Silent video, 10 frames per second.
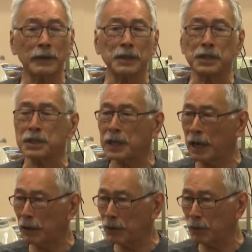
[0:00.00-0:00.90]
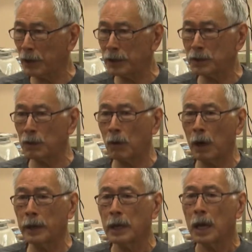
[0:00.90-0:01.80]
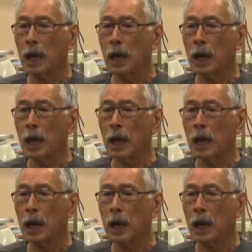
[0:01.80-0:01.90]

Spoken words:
the style of the work and so on,